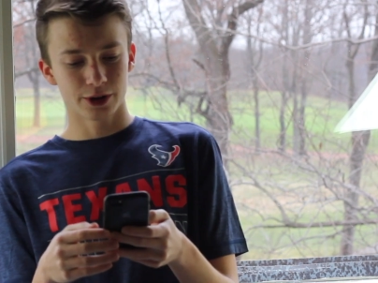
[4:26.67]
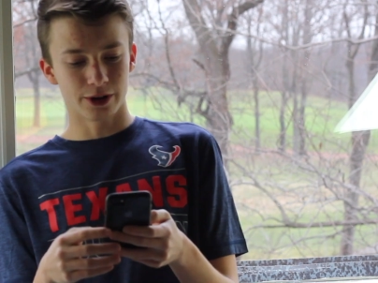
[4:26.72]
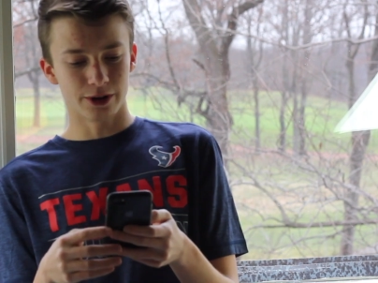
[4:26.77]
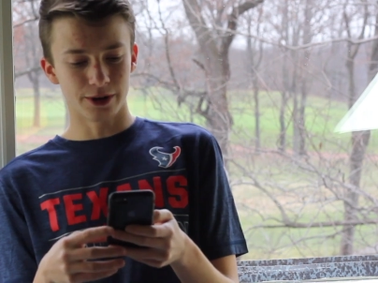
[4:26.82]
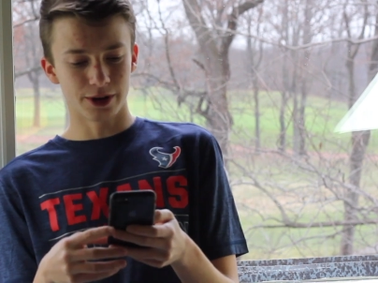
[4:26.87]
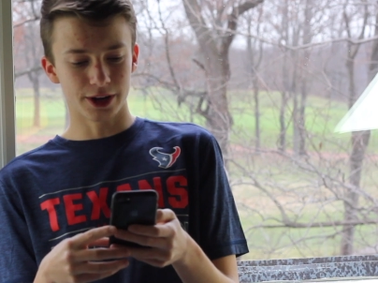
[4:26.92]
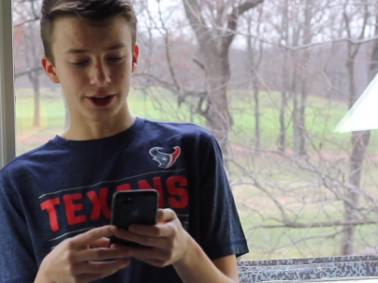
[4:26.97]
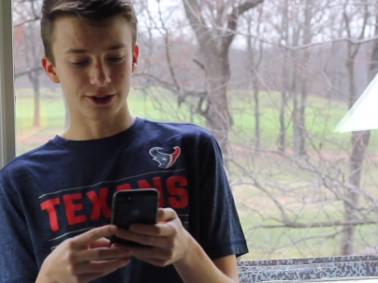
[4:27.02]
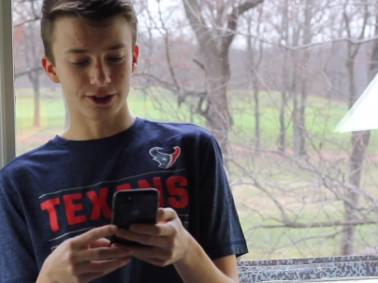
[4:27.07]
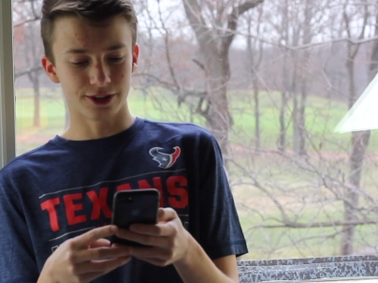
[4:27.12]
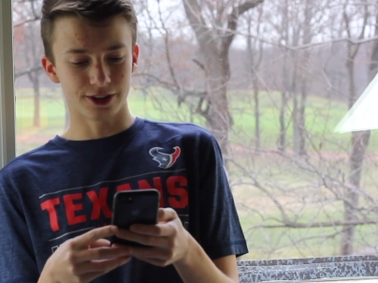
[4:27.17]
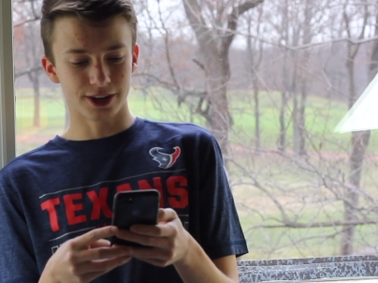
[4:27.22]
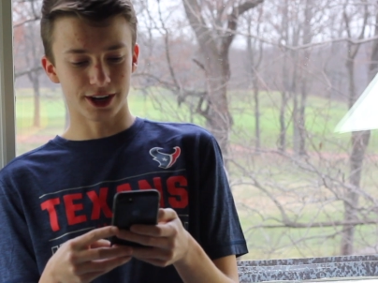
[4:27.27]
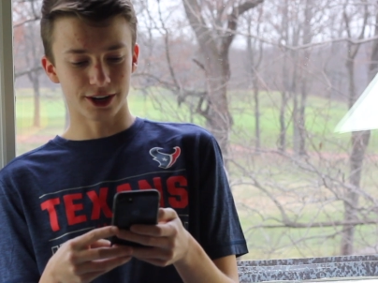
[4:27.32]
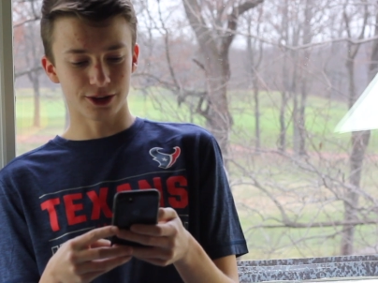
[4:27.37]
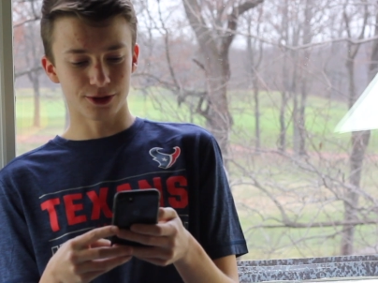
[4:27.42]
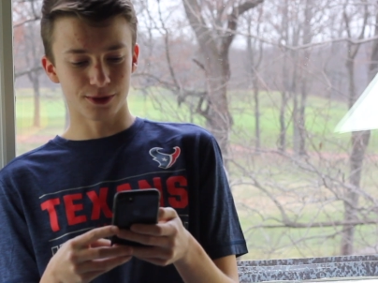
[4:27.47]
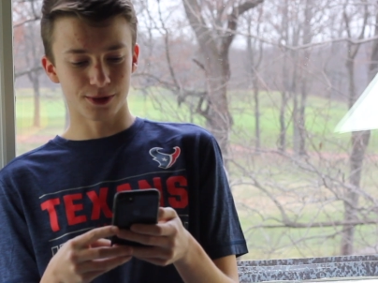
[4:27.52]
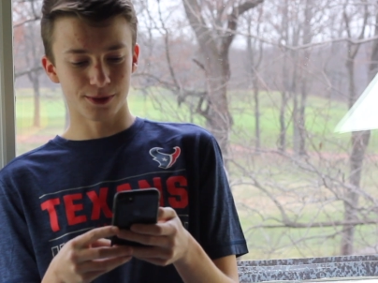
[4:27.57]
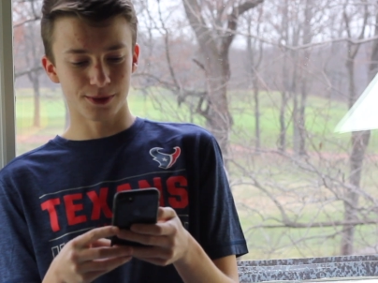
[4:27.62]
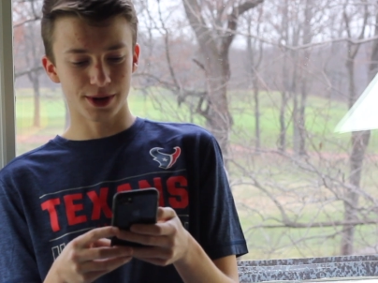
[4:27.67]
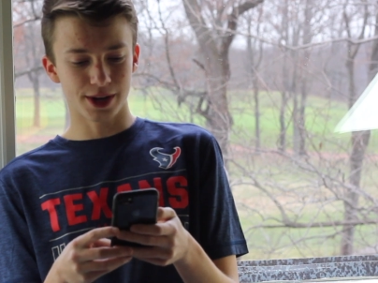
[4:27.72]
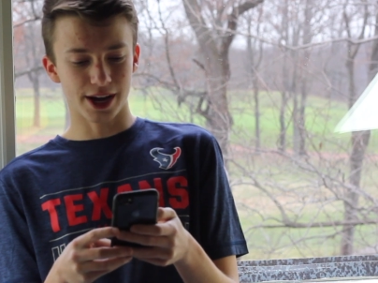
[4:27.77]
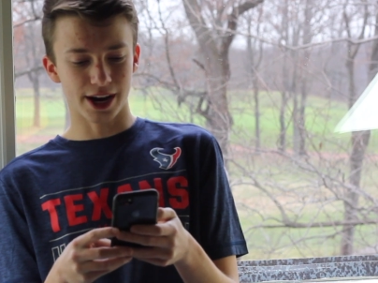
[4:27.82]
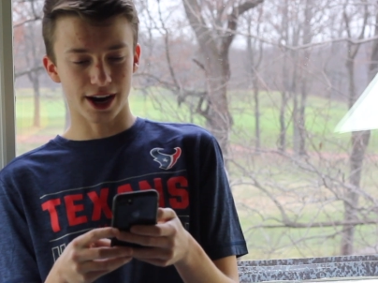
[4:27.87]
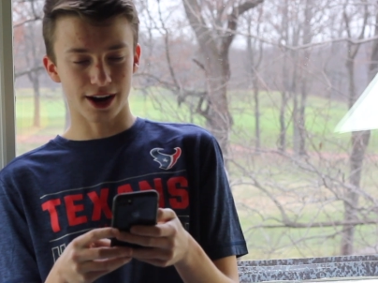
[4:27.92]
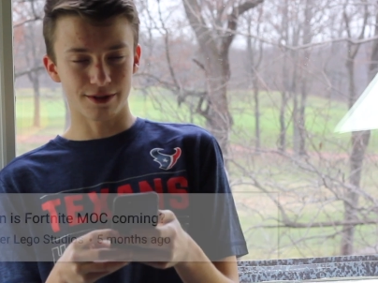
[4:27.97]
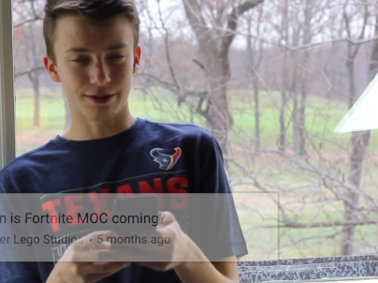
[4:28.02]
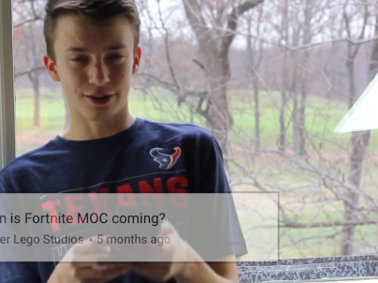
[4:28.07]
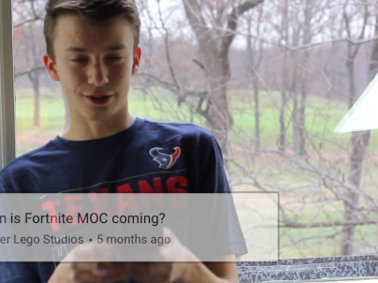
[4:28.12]
Okay, so the next one we
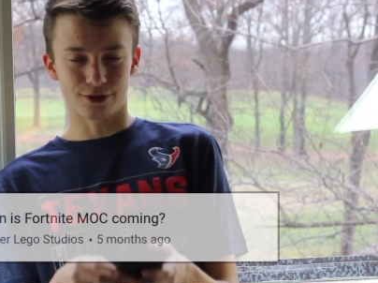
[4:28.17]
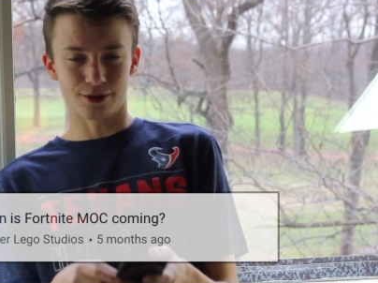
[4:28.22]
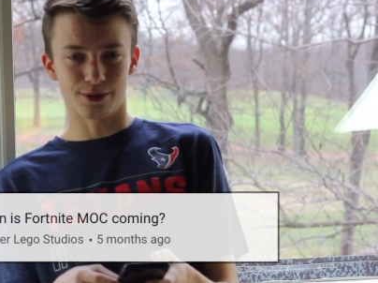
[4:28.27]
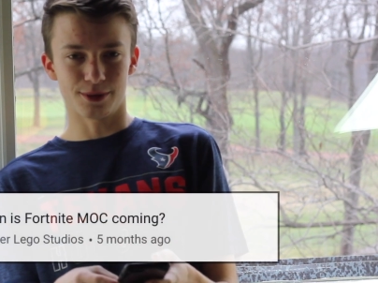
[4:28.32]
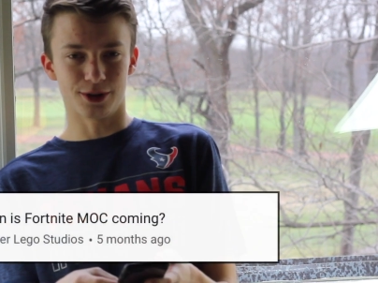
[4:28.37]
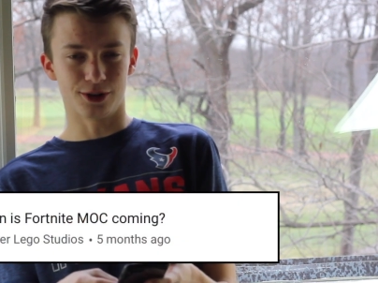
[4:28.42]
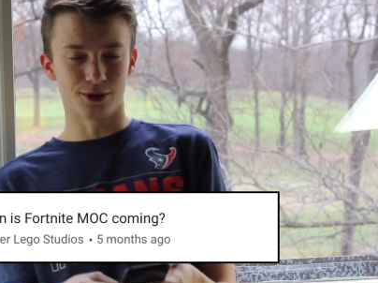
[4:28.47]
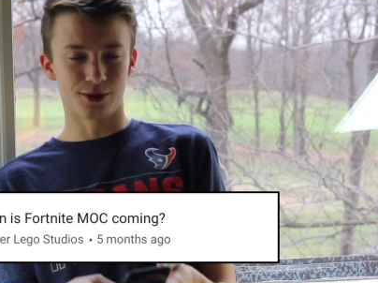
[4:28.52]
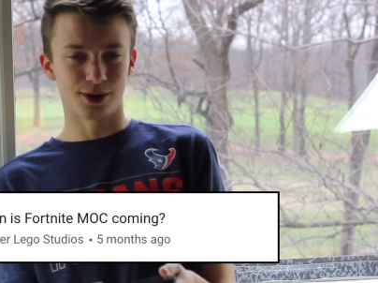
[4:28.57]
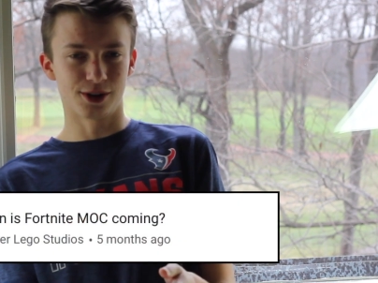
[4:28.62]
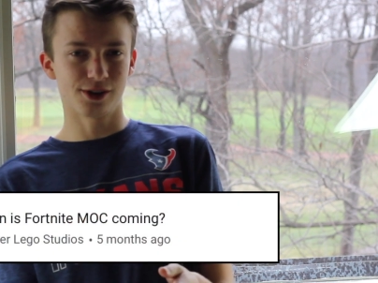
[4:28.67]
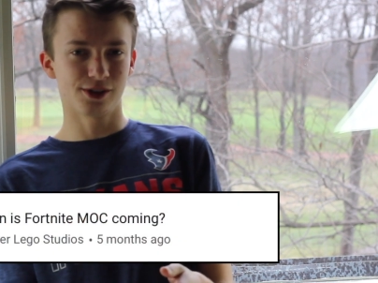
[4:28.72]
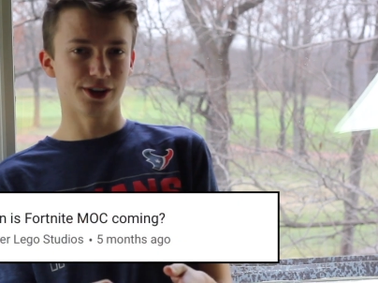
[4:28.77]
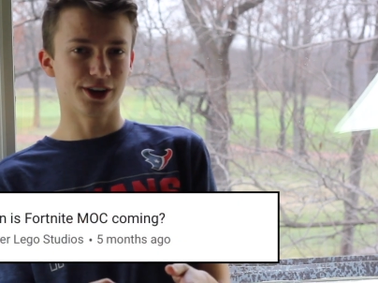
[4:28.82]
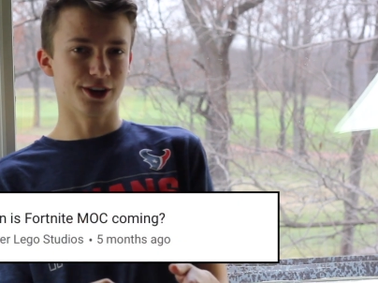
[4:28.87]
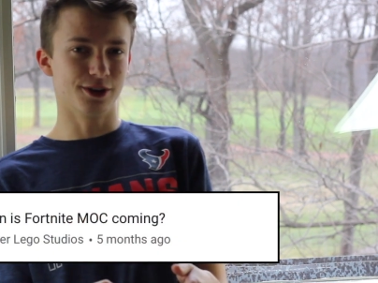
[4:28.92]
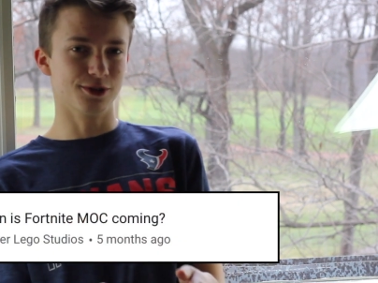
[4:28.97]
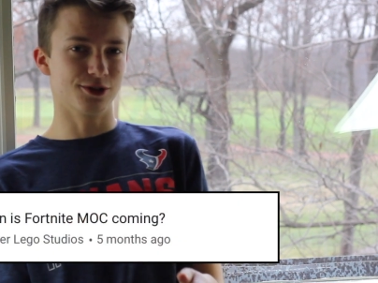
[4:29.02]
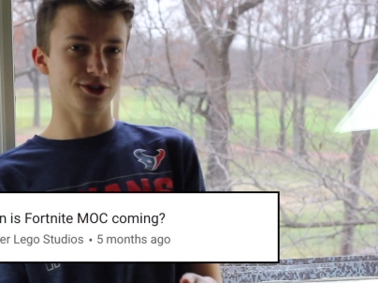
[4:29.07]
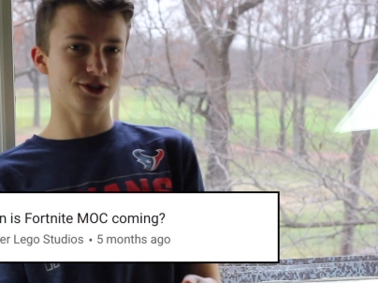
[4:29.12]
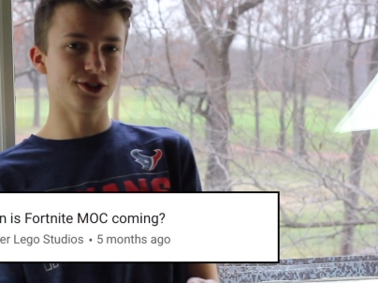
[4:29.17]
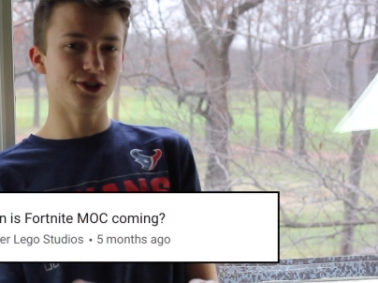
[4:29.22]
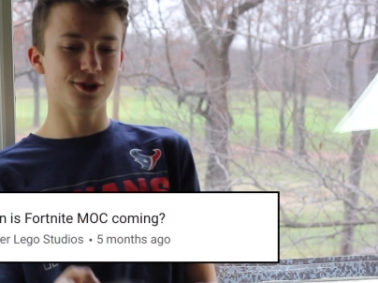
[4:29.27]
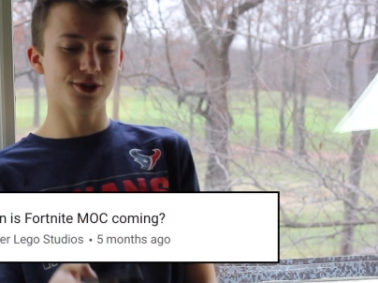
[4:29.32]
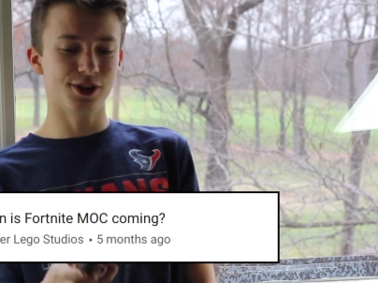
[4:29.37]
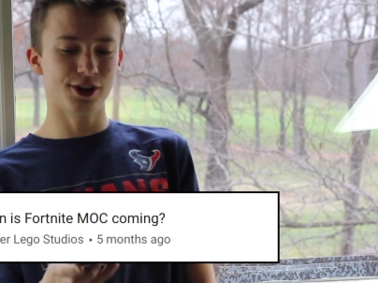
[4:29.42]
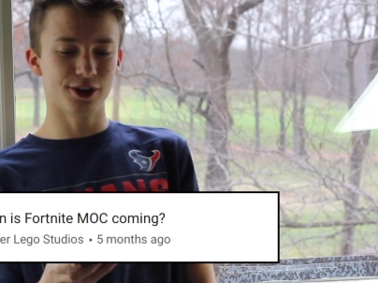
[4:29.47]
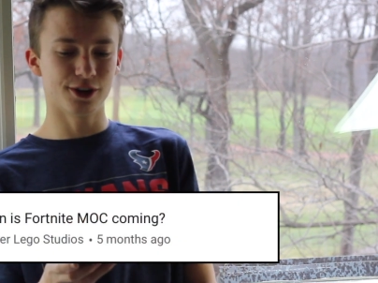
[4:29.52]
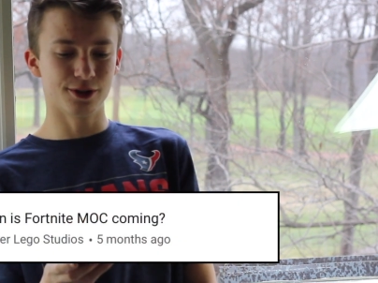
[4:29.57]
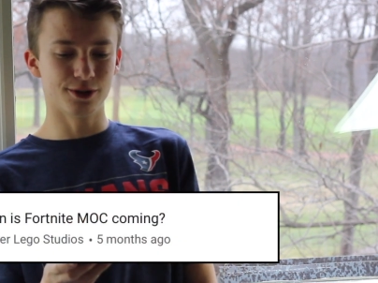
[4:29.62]
have is from Adore Your Lego
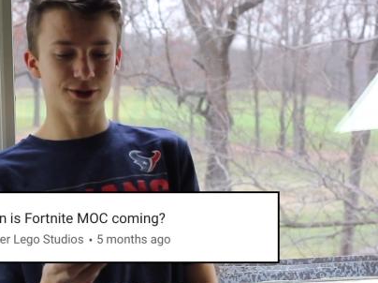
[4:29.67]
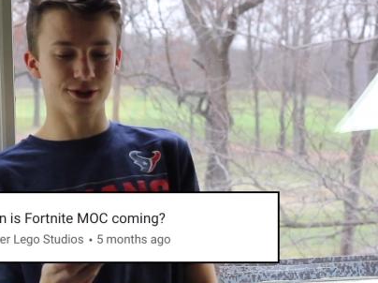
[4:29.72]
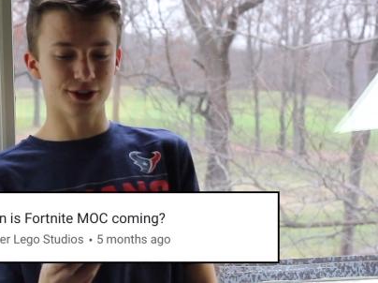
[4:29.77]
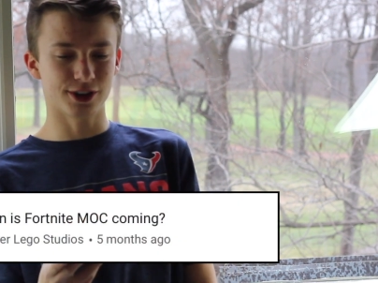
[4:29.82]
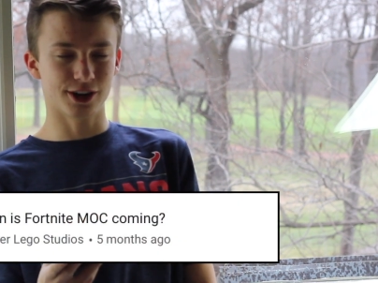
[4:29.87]
Studios.